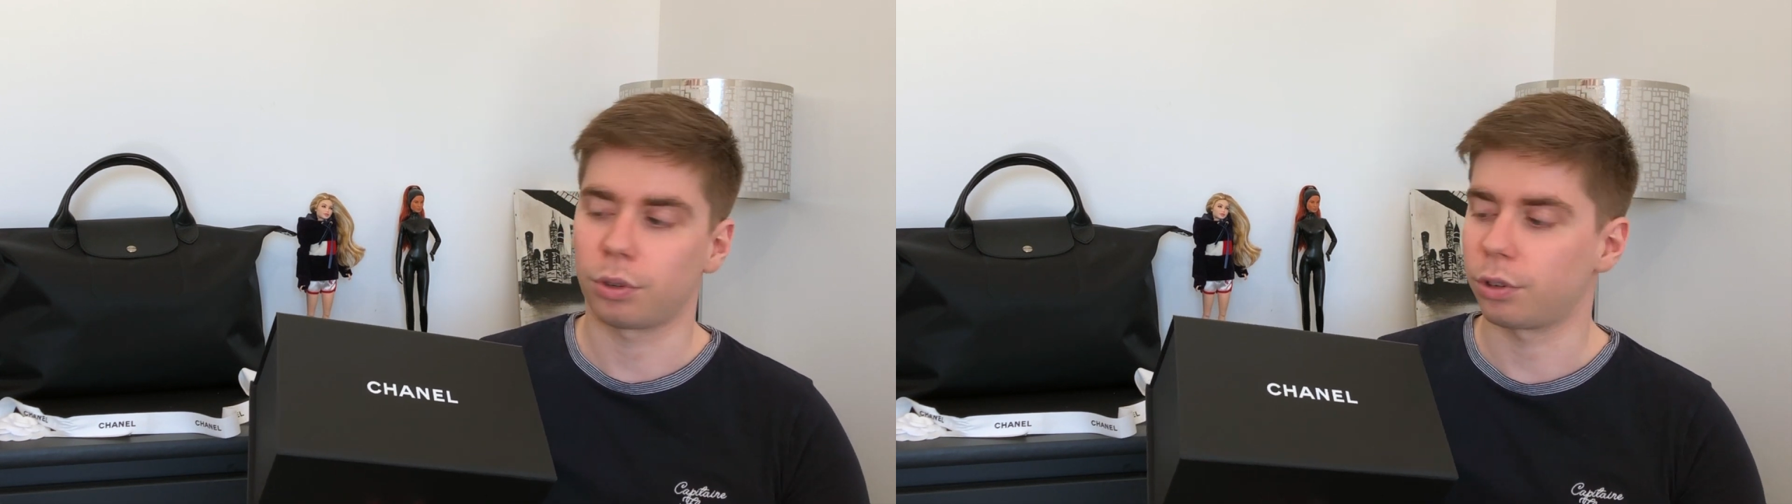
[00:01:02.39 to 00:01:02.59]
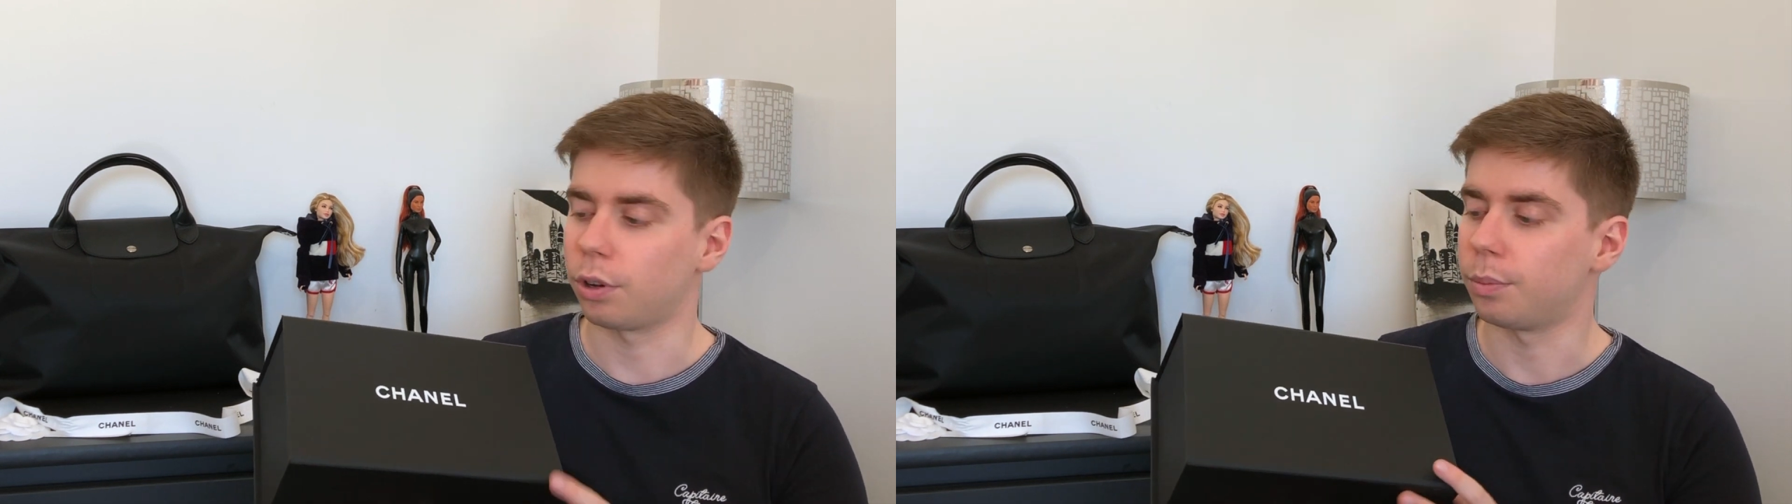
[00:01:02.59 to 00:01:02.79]

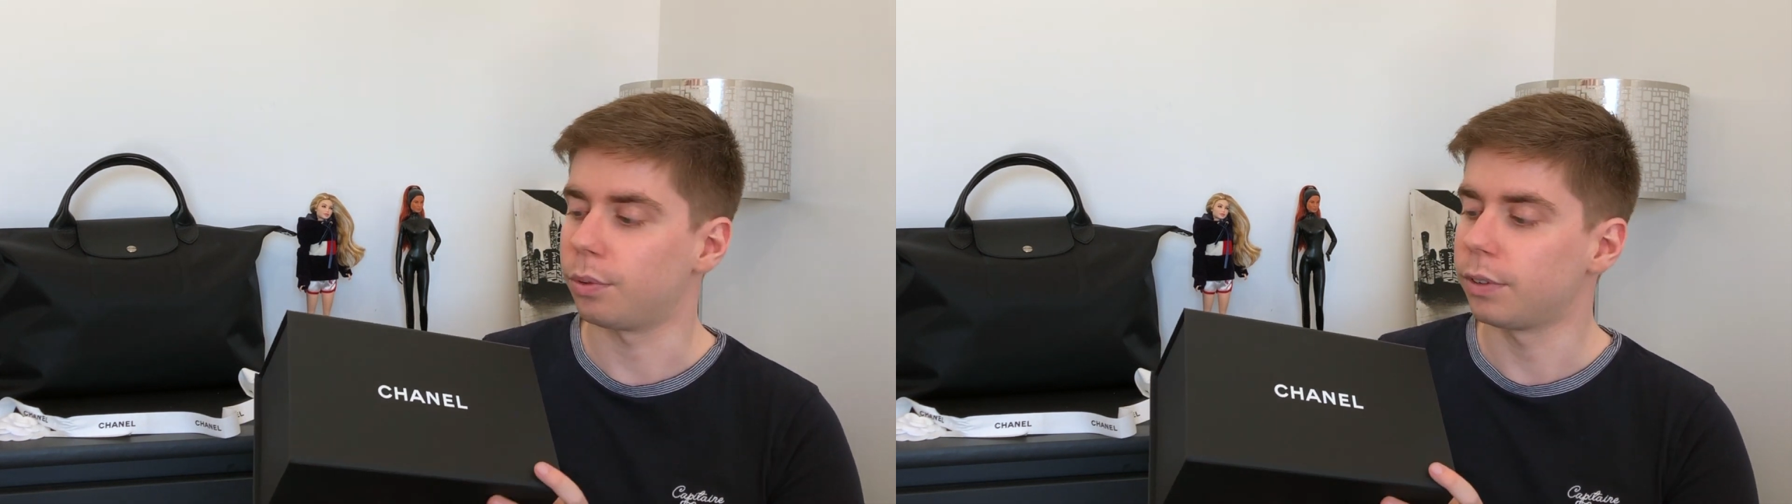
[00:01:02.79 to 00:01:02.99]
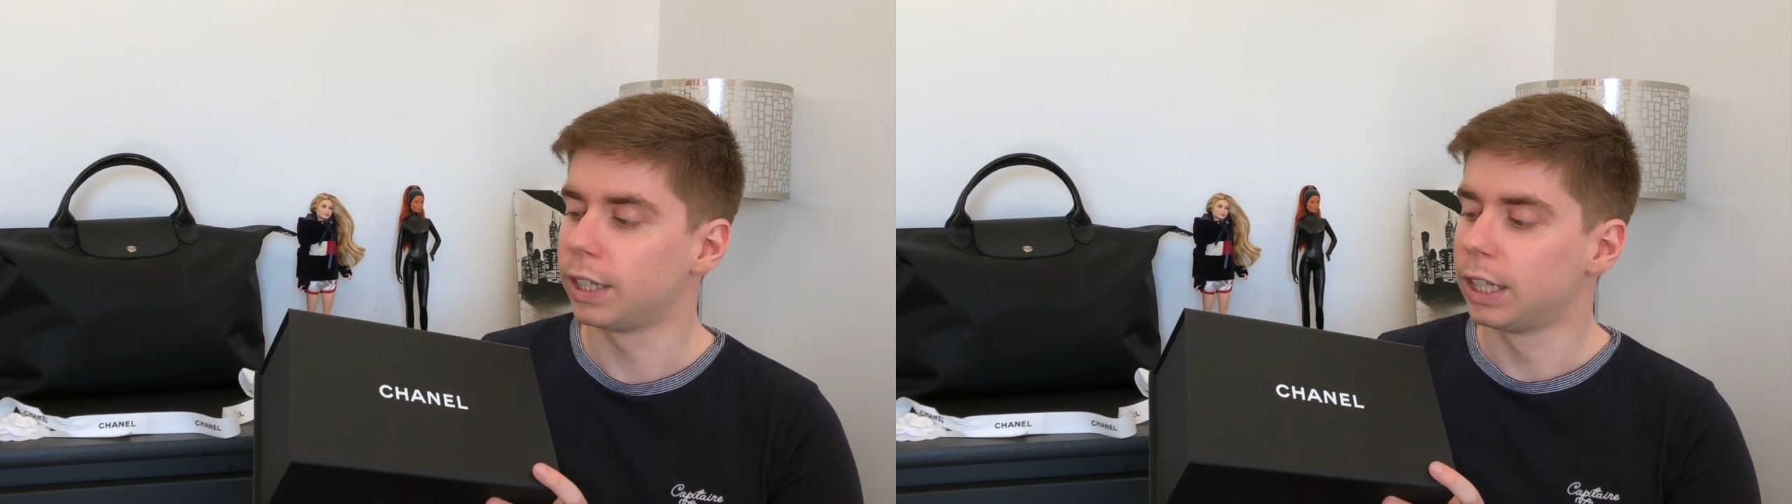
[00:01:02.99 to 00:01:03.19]
Rue
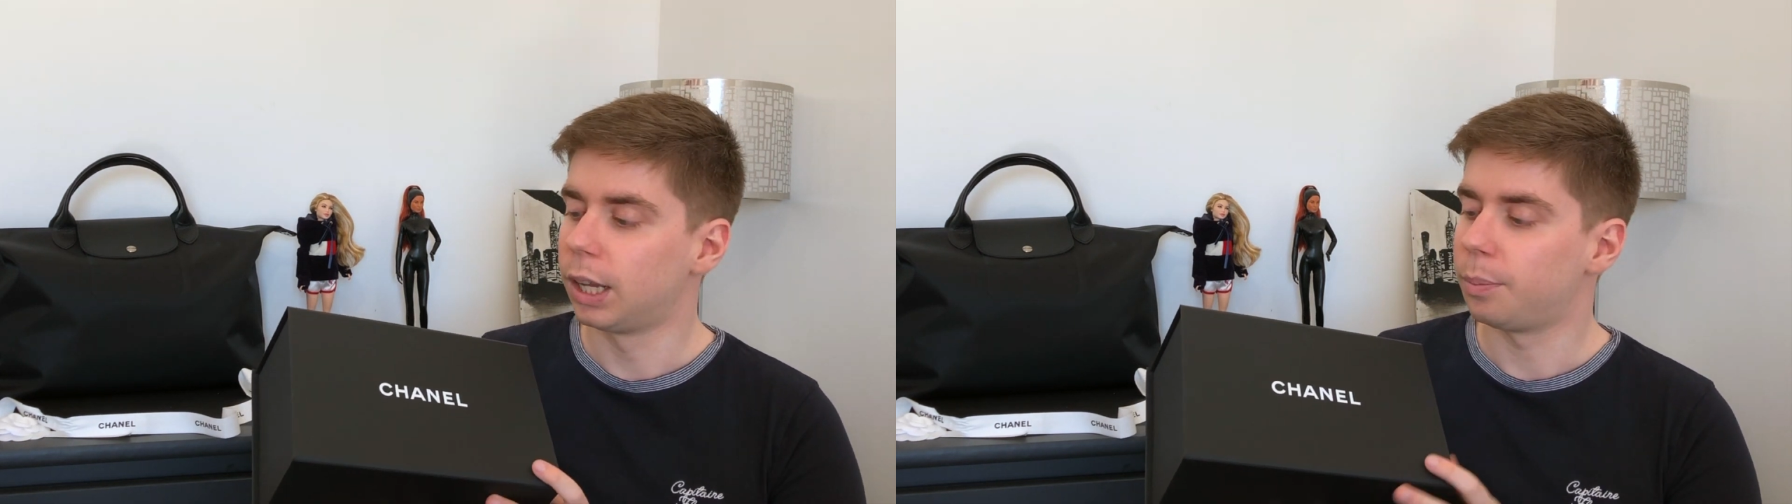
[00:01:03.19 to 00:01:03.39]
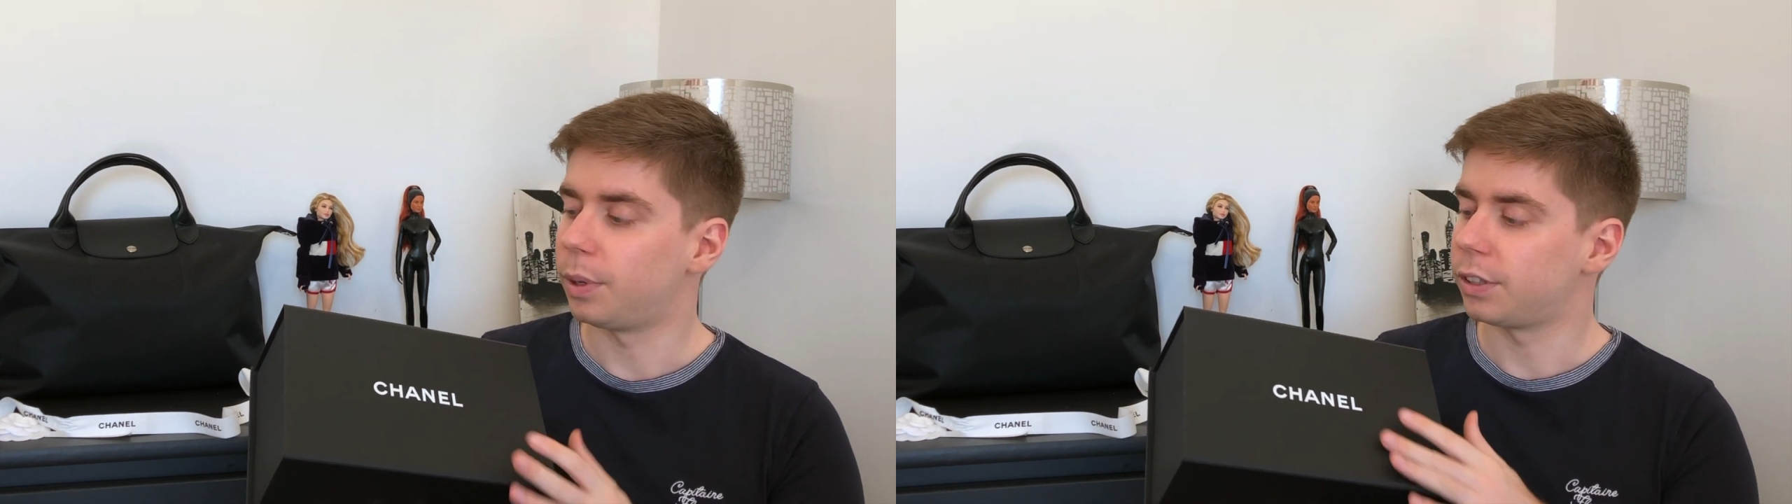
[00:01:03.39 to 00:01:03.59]
Cambon,
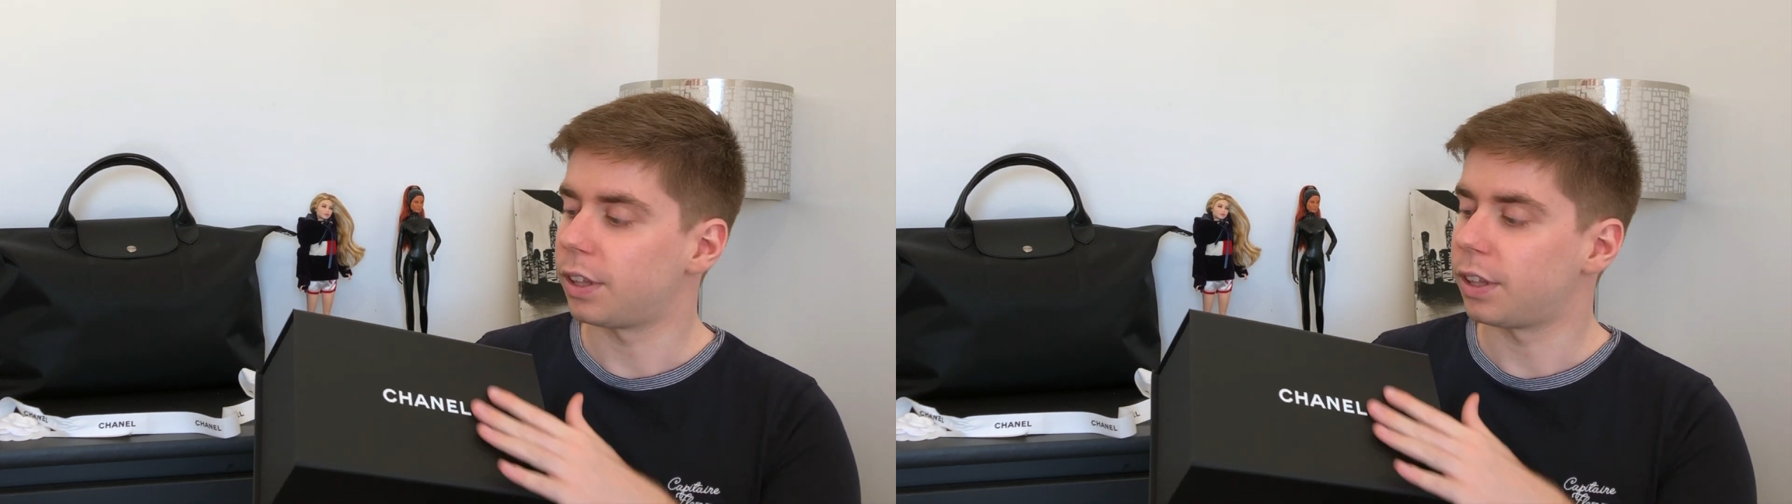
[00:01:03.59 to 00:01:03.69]
but